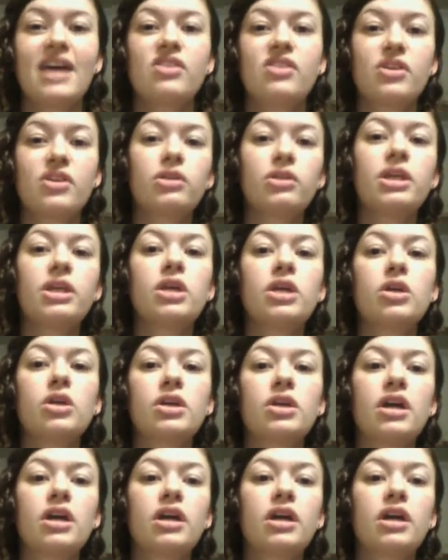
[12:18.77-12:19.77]
Their leader,
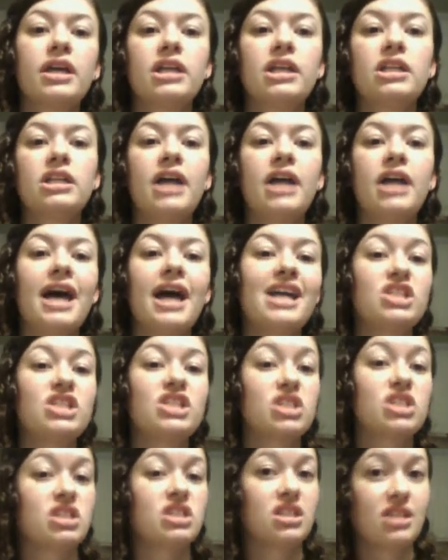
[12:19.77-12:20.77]
Kyung-il, had
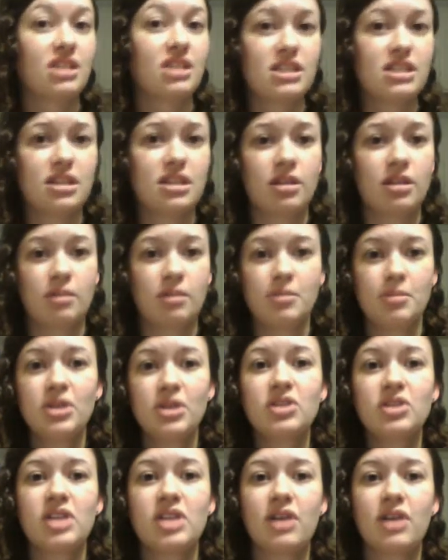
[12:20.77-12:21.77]
just enlisted in the
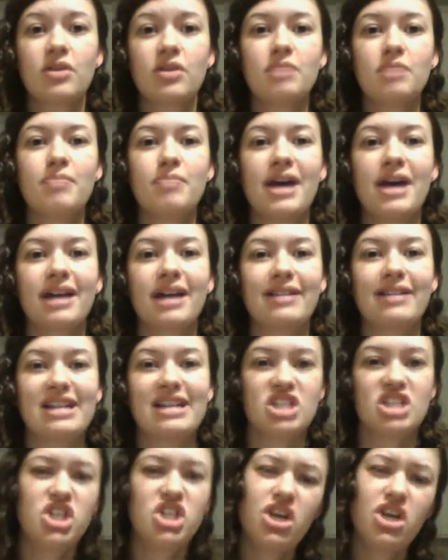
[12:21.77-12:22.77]
military back
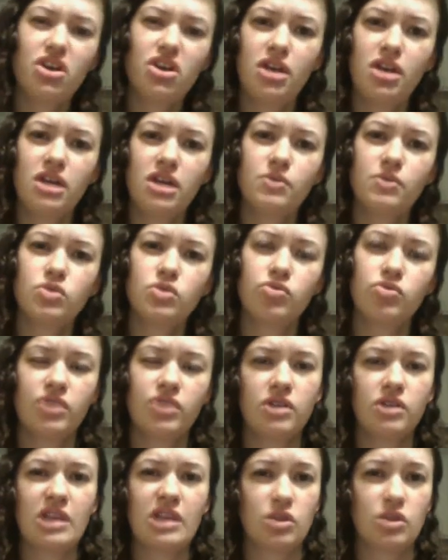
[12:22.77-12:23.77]
last year, and it was
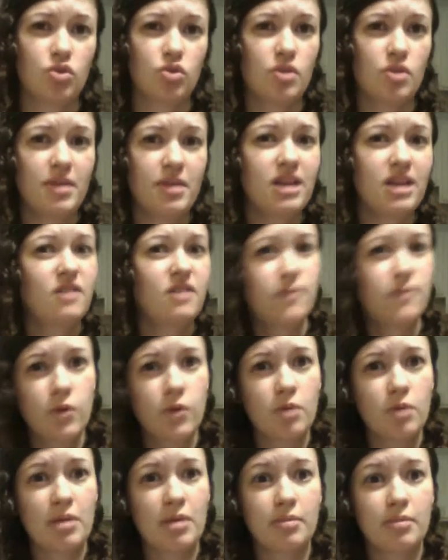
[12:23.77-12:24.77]
revealed that the remaining
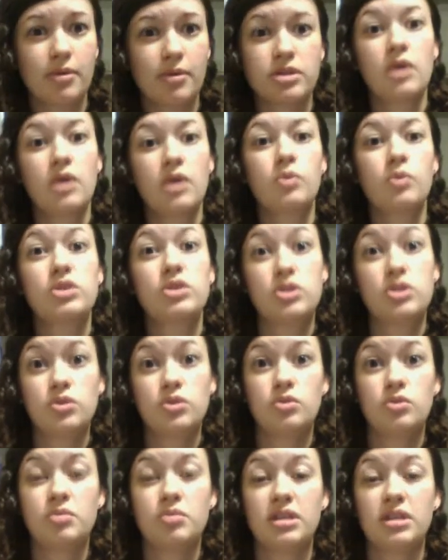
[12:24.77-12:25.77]
four members would
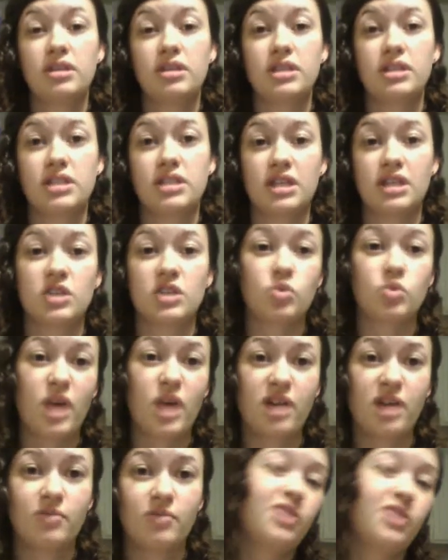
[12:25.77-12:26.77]
soon be enlisting as
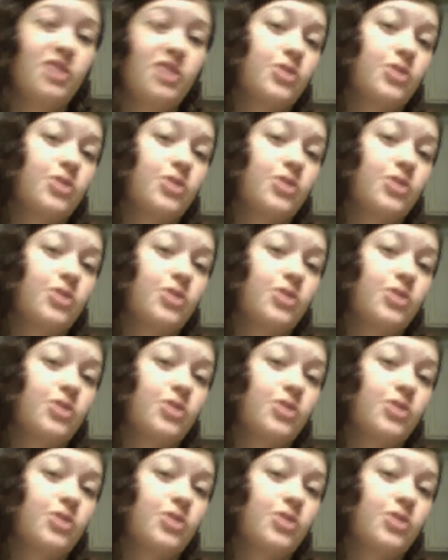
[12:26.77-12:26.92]
well.